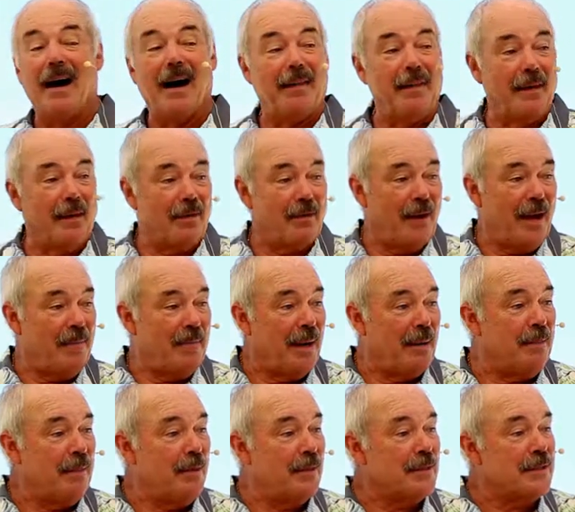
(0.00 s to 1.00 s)
On the other hand,
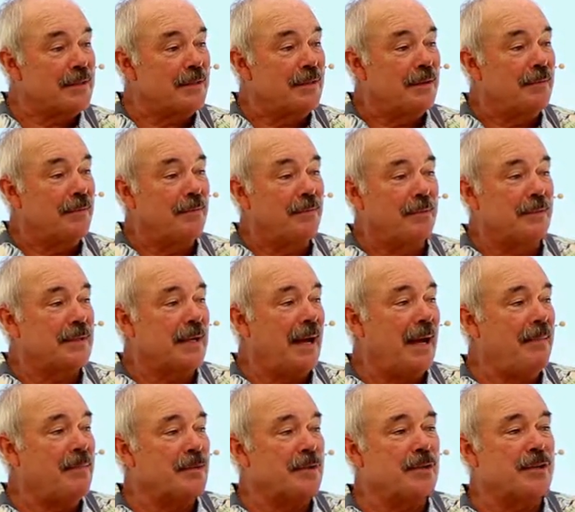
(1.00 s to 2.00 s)
maybe there's
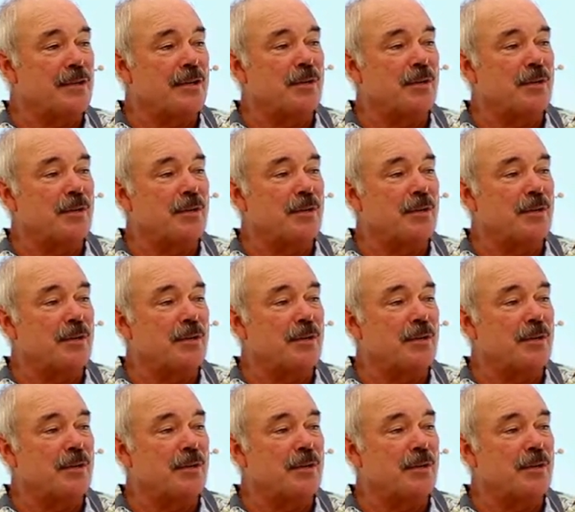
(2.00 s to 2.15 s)
times and